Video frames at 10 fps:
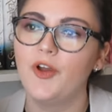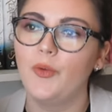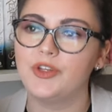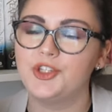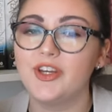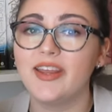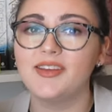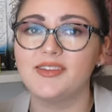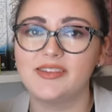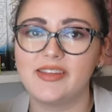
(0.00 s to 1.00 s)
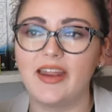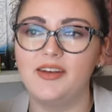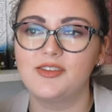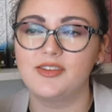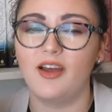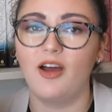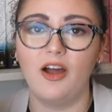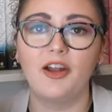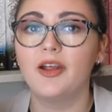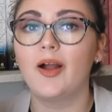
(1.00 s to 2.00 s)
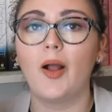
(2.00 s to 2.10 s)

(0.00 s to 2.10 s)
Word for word: when she is sent on